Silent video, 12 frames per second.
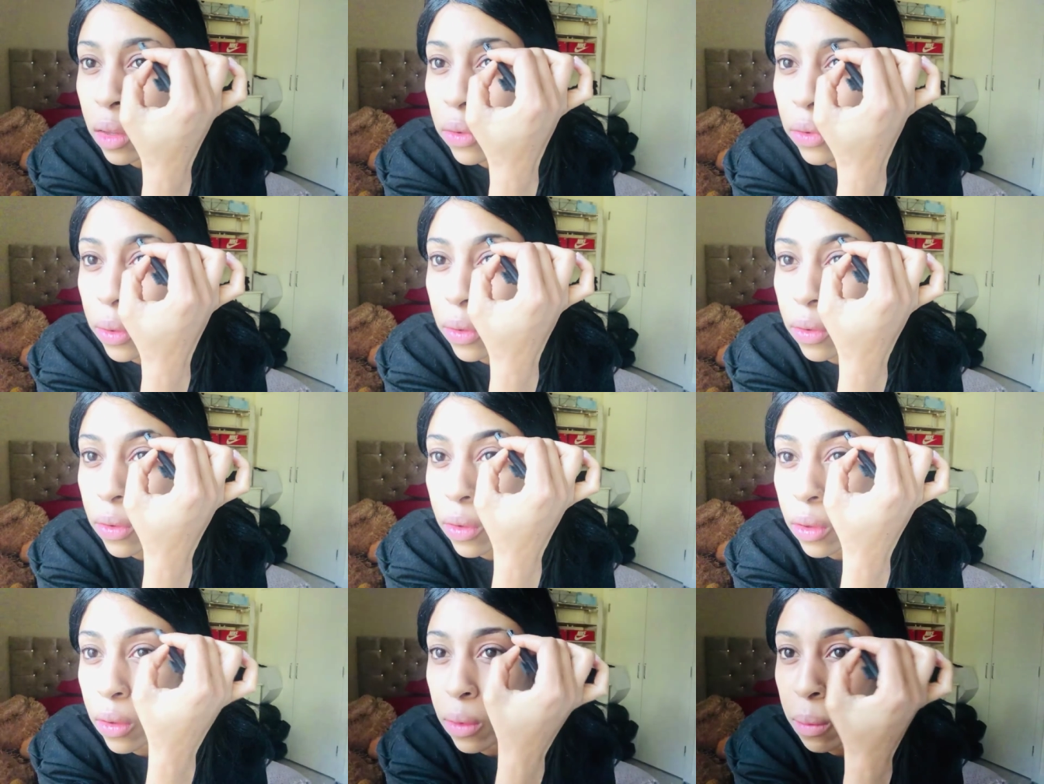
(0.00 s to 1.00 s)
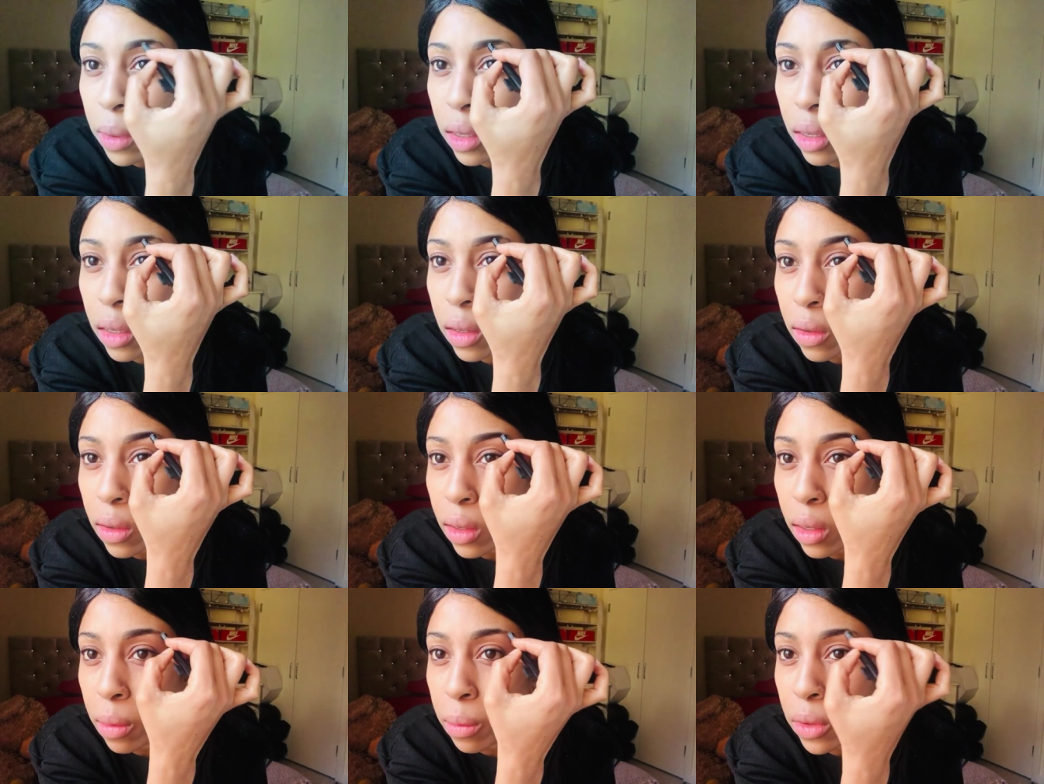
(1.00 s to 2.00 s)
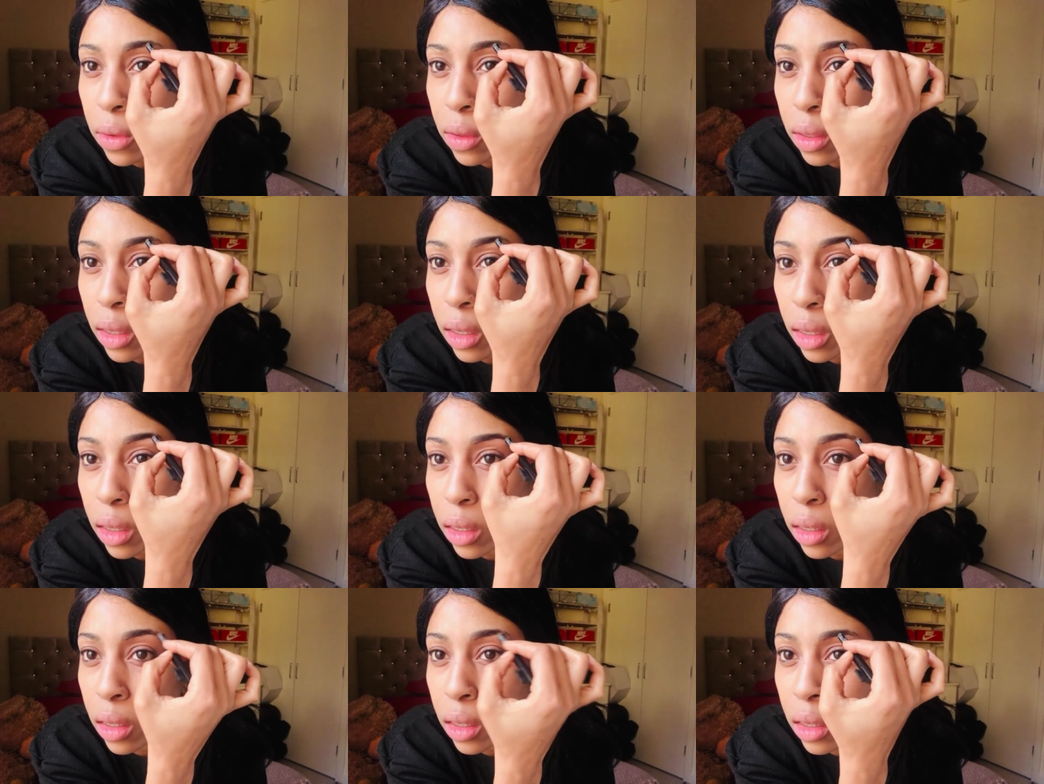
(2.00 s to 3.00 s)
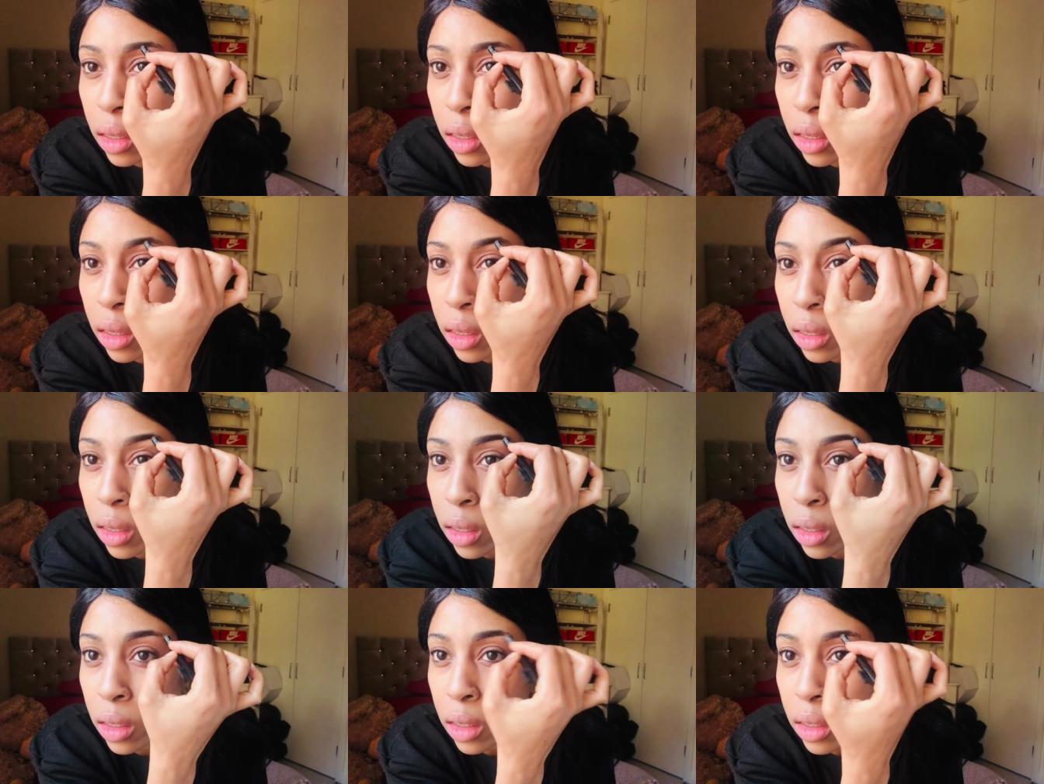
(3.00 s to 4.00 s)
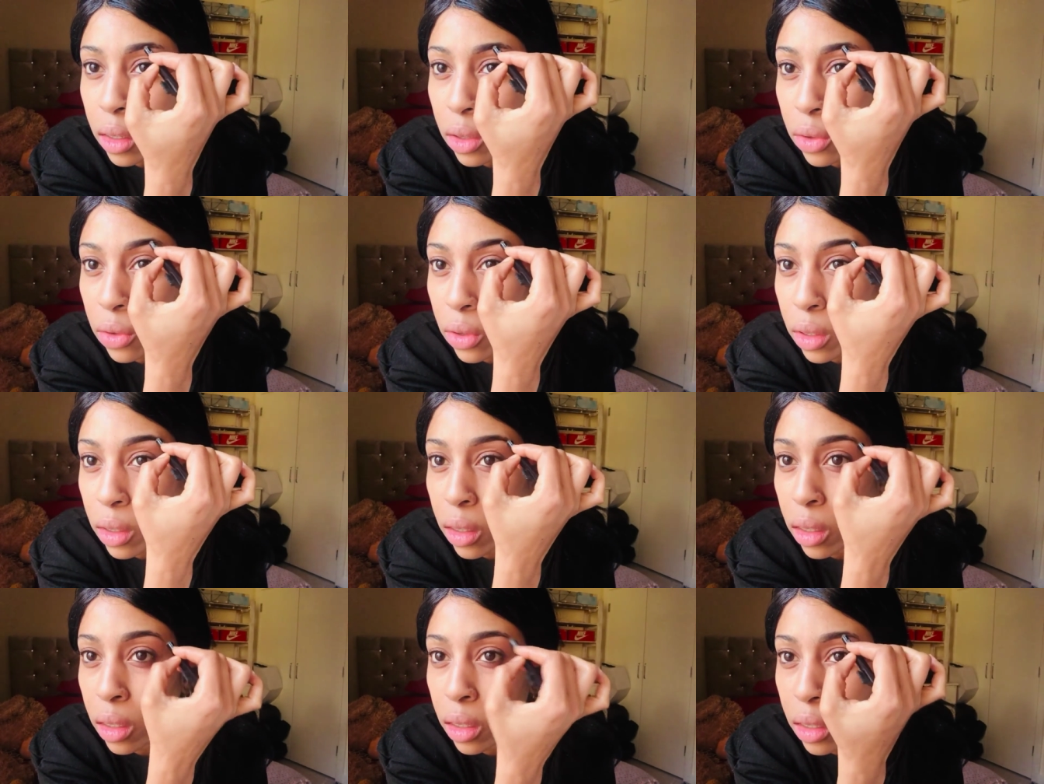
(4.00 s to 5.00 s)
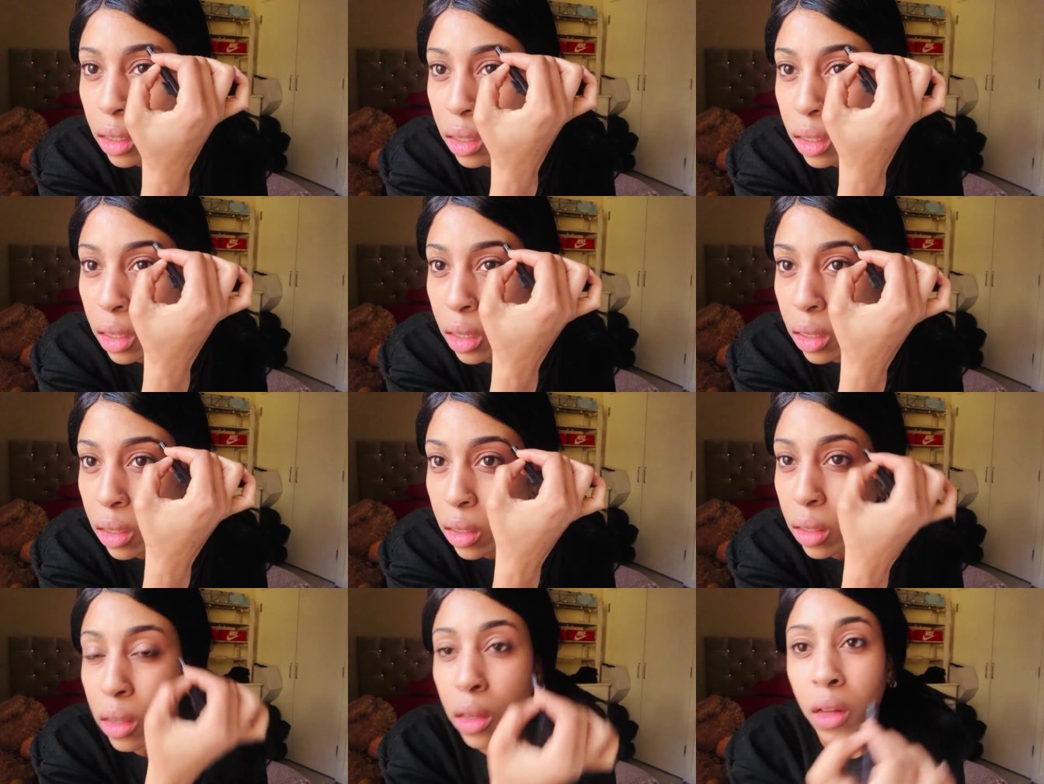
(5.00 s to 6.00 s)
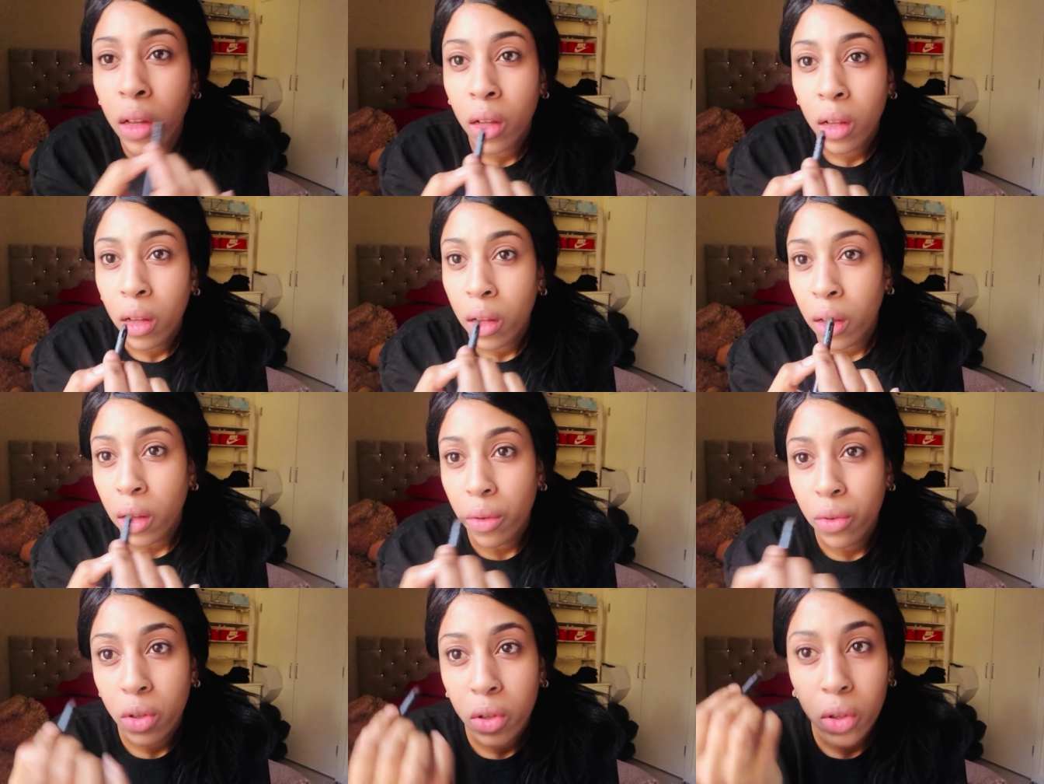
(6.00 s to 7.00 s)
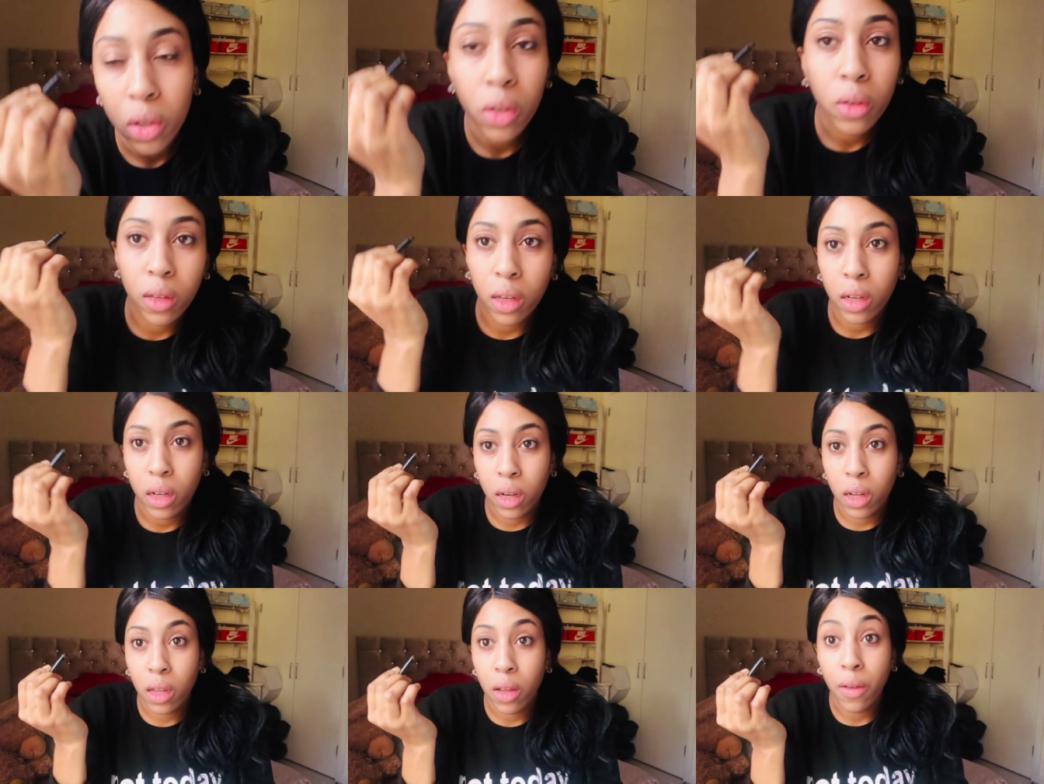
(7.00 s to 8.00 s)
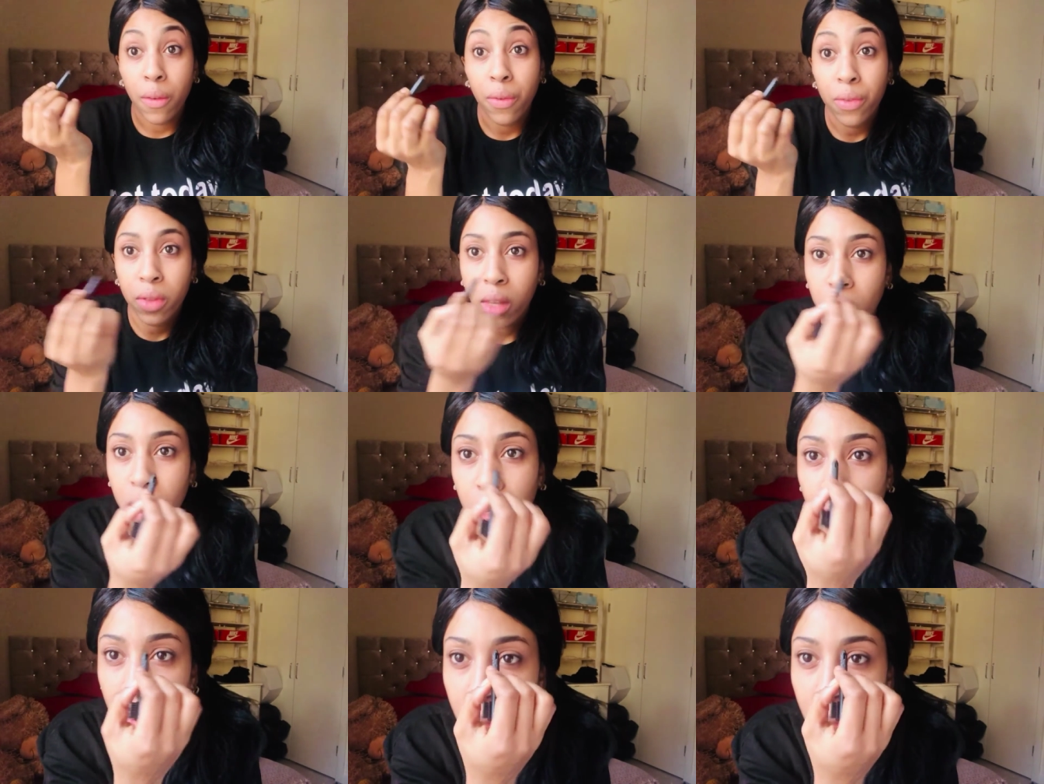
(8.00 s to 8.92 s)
So excuse me, today I'm using a different technique of just using the